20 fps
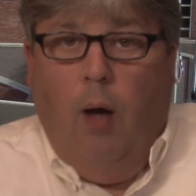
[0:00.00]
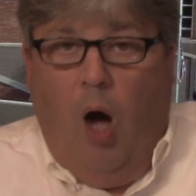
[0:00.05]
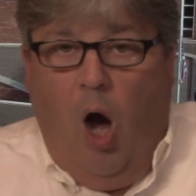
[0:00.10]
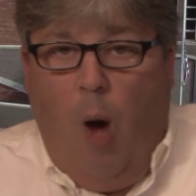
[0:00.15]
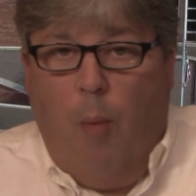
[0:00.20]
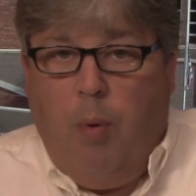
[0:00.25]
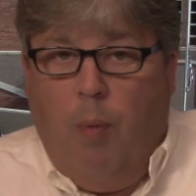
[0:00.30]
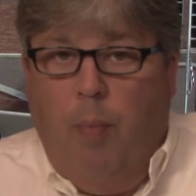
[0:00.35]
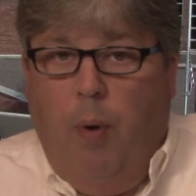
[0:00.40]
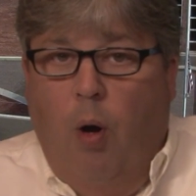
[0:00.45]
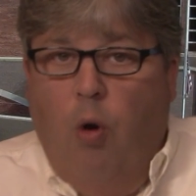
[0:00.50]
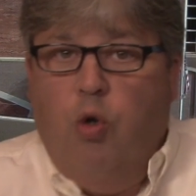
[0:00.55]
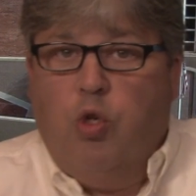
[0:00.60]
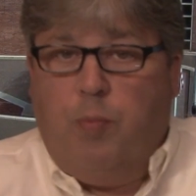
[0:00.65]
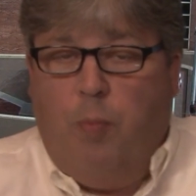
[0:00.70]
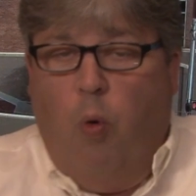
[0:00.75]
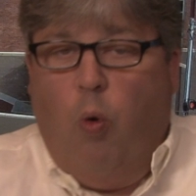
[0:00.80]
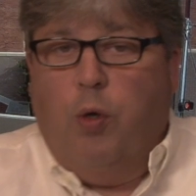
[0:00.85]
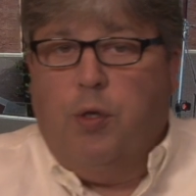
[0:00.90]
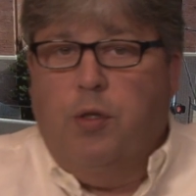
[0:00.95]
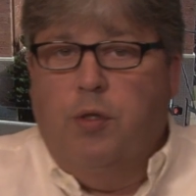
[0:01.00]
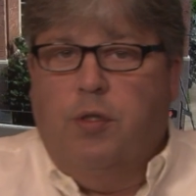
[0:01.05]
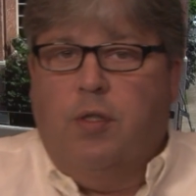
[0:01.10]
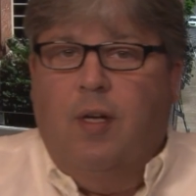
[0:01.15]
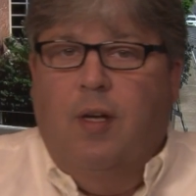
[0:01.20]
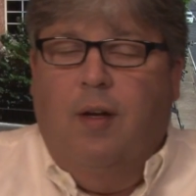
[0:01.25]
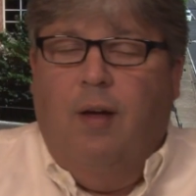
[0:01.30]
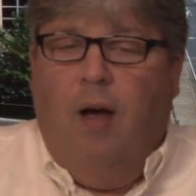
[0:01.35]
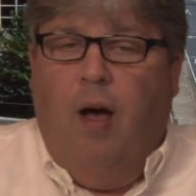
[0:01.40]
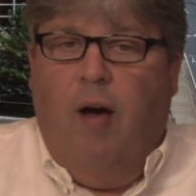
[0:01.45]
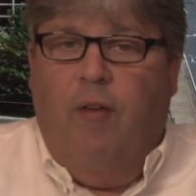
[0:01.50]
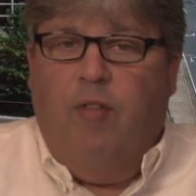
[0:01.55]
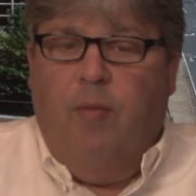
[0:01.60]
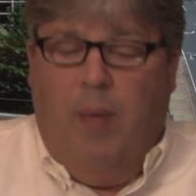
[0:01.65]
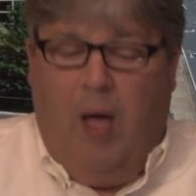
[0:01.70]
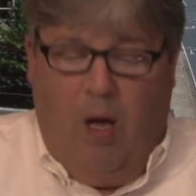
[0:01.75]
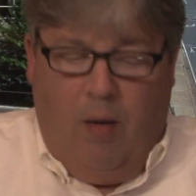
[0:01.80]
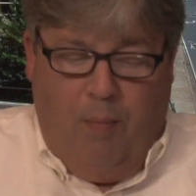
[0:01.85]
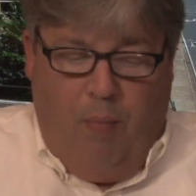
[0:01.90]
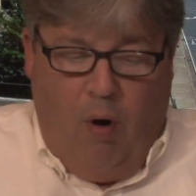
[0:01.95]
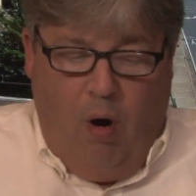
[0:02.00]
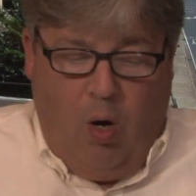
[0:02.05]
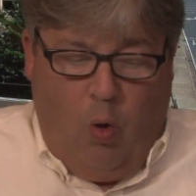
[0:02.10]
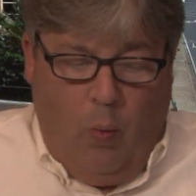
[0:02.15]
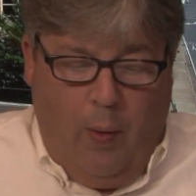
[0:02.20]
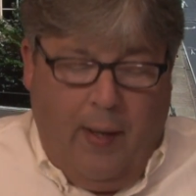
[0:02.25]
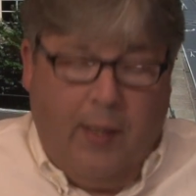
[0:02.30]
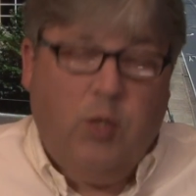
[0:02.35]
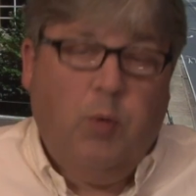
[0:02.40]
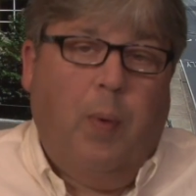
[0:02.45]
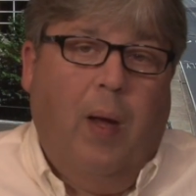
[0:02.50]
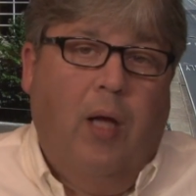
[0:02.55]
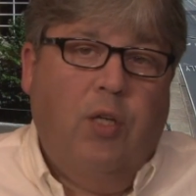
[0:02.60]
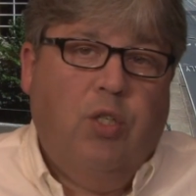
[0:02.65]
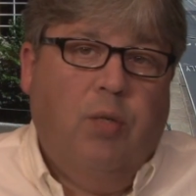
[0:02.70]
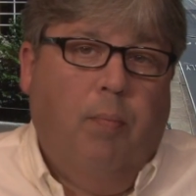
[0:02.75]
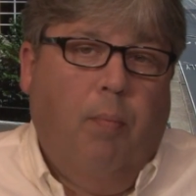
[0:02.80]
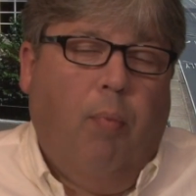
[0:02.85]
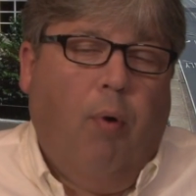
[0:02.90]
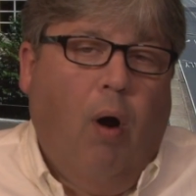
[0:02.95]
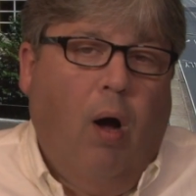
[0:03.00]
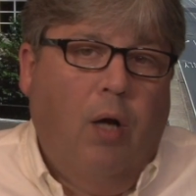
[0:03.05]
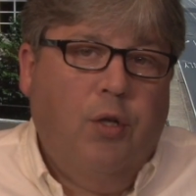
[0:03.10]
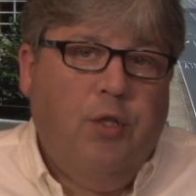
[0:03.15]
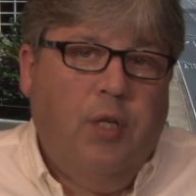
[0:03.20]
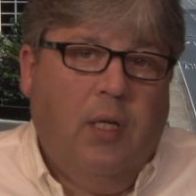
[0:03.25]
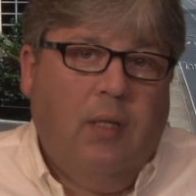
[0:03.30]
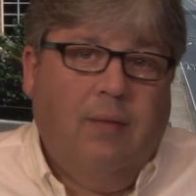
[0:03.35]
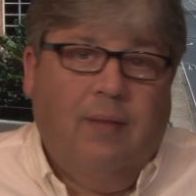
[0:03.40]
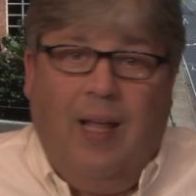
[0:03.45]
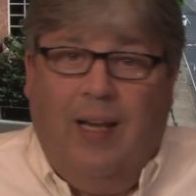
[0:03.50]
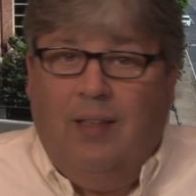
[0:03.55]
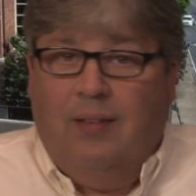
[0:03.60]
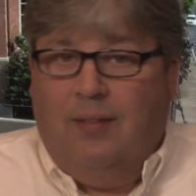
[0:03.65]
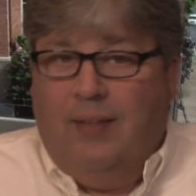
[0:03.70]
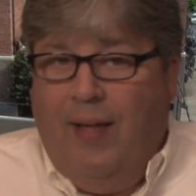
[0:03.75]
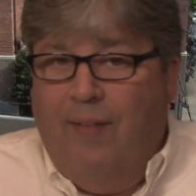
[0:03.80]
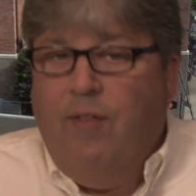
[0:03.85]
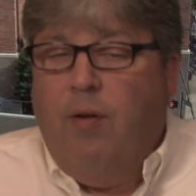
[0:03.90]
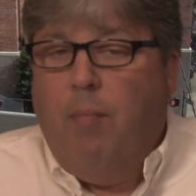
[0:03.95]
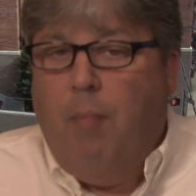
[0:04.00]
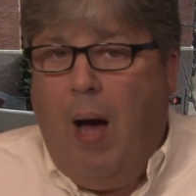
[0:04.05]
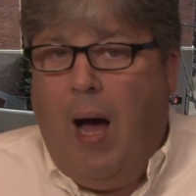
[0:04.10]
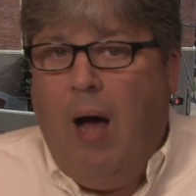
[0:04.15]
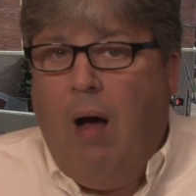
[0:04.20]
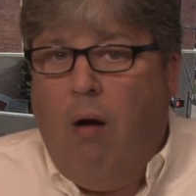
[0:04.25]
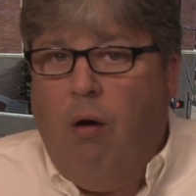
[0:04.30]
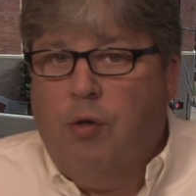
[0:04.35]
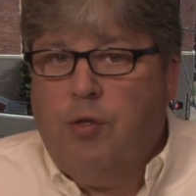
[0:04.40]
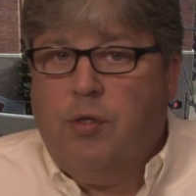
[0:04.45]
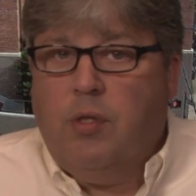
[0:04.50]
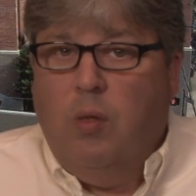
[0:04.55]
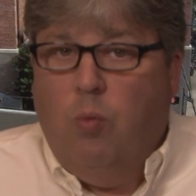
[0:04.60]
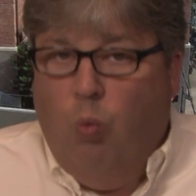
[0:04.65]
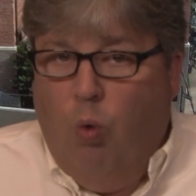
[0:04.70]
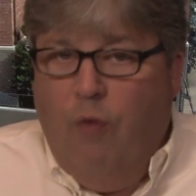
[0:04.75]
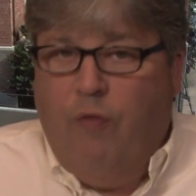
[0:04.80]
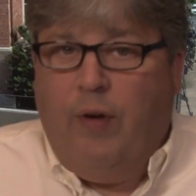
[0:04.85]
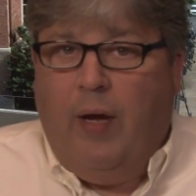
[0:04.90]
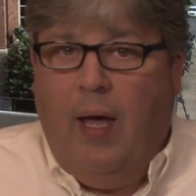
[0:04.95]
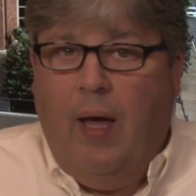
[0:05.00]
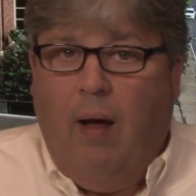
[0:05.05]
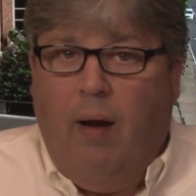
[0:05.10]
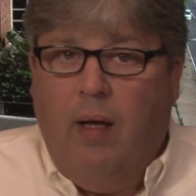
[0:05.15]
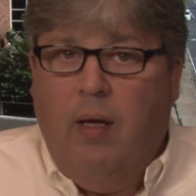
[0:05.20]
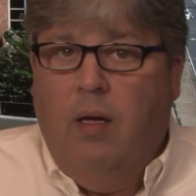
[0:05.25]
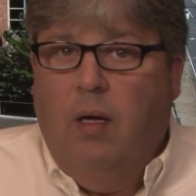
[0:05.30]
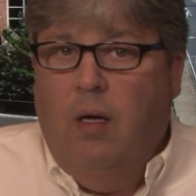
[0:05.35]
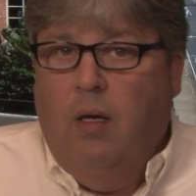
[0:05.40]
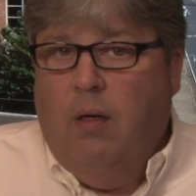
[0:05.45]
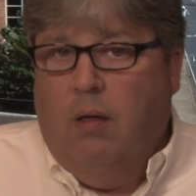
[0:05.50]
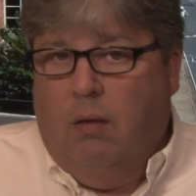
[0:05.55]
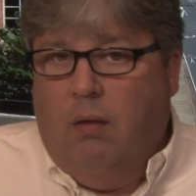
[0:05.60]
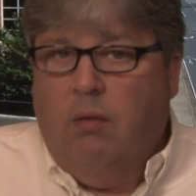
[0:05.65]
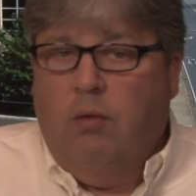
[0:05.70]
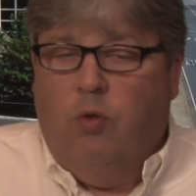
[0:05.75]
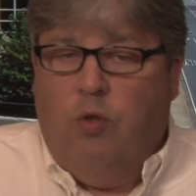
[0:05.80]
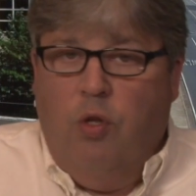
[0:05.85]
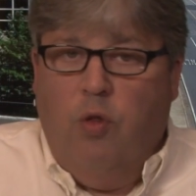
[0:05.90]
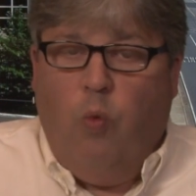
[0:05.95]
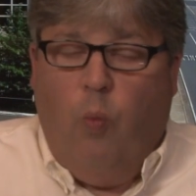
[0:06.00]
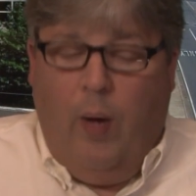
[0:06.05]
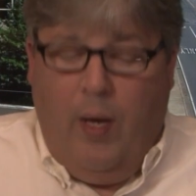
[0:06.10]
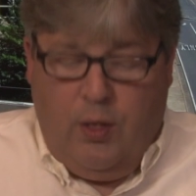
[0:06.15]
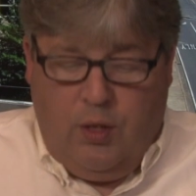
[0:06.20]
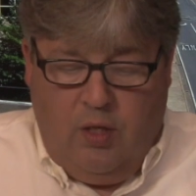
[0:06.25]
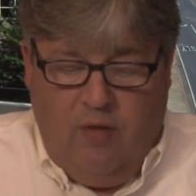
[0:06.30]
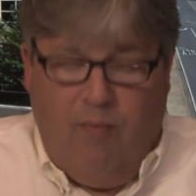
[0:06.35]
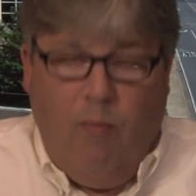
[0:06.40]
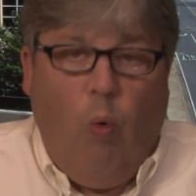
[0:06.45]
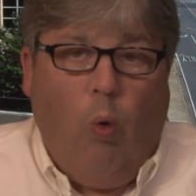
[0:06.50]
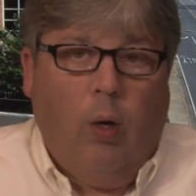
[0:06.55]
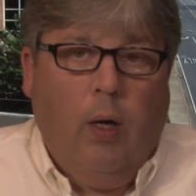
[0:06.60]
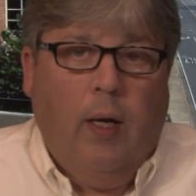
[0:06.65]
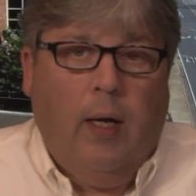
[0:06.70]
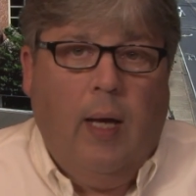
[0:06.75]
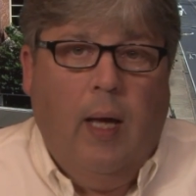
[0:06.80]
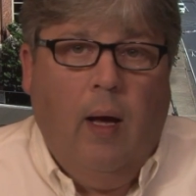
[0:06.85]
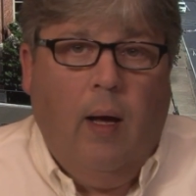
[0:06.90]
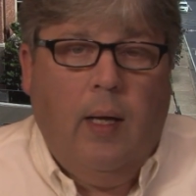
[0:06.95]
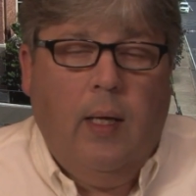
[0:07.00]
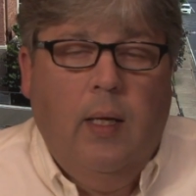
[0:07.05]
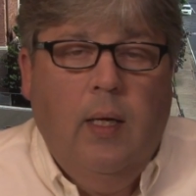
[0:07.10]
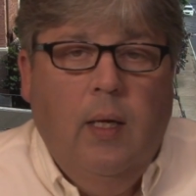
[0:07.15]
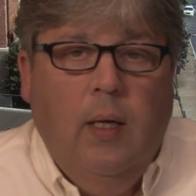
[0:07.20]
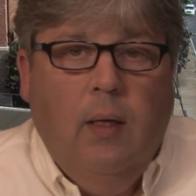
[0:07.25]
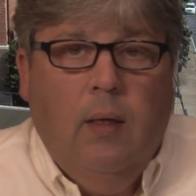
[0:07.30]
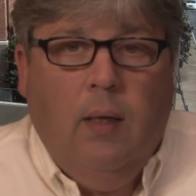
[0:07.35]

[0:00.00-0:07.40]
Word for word: all proposed portions of the Mountain Parkway expansion project at 11 miles in Wolfe County uh, to the west of Morgan County.